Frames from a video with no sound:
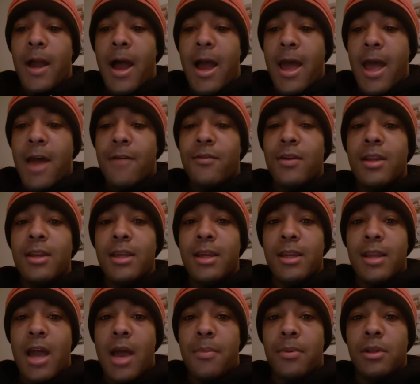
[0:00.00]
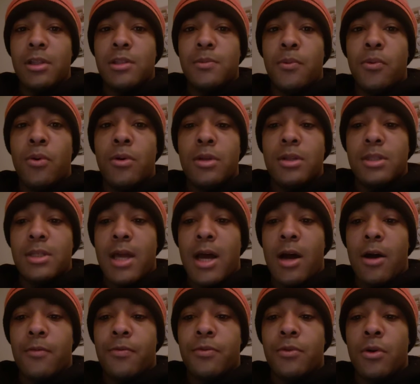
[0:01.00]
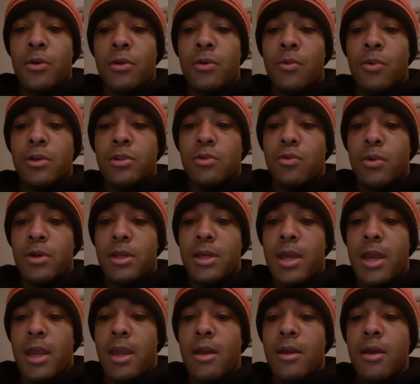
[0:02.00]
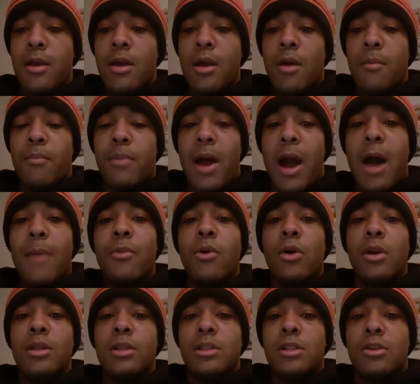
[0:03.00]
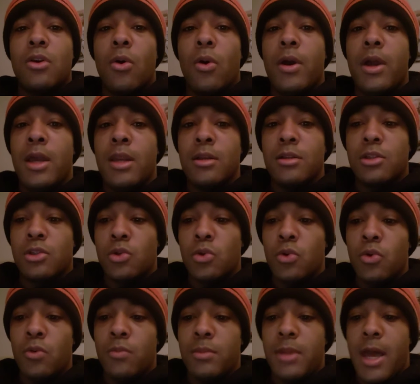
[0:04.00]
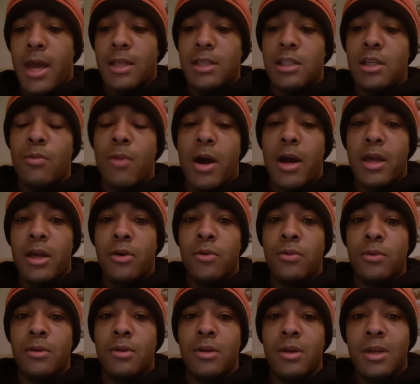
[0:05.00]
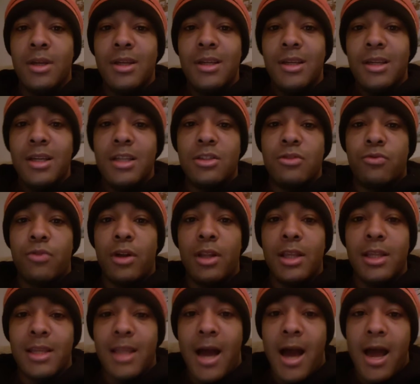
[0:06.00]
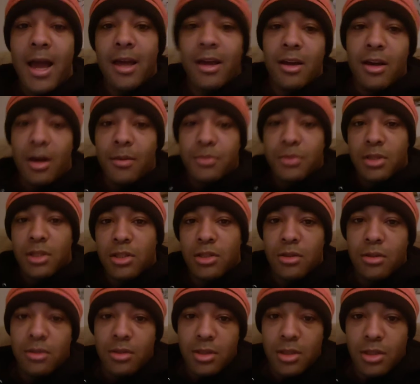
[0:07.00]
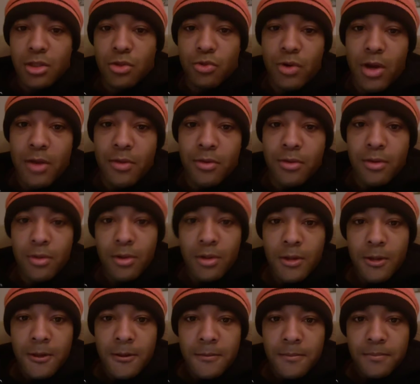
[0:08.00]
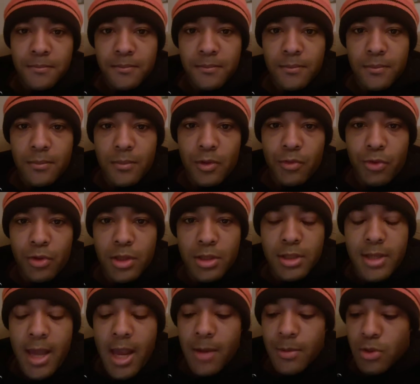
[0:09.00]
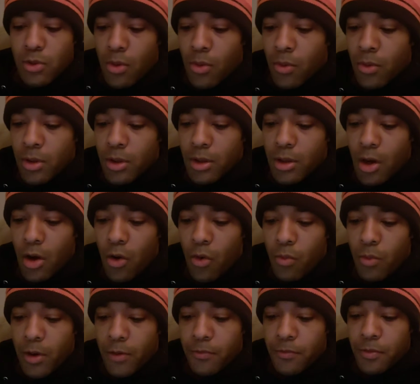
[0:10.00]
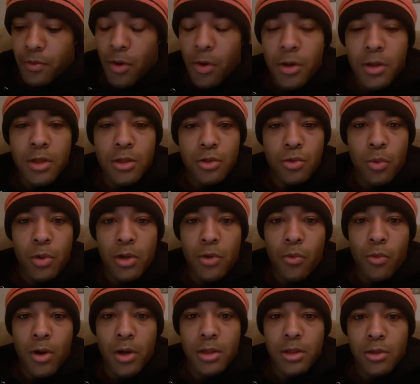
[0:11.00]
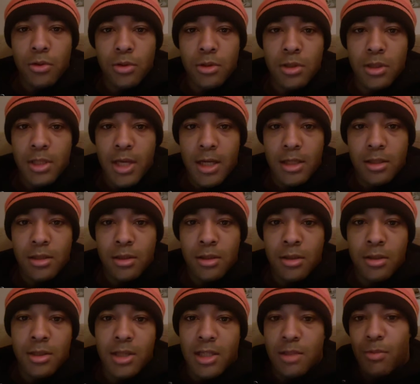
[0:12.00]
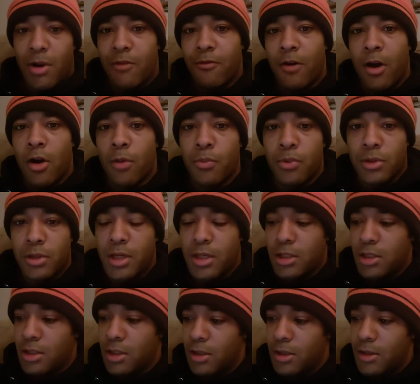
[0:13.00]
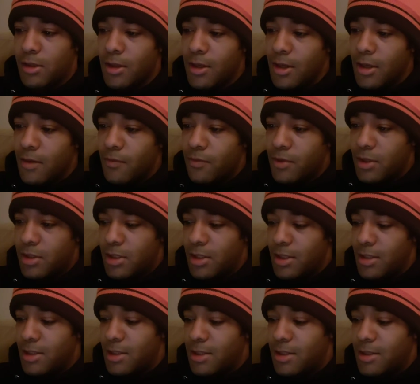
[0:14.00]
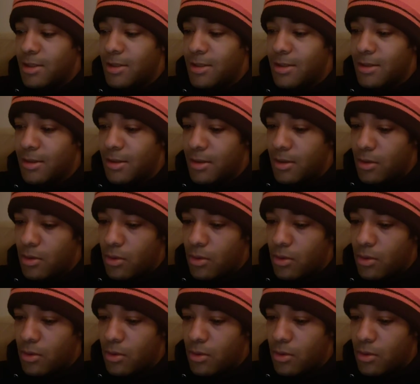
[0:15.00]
I have Indianapolis pulling this out 31-28. But I'm going to just go ahead and assume that T.Y. Hilton is really not up to strength for this game. So I'm going to go with 30-21 Houston Texans. That's my final prediction. This is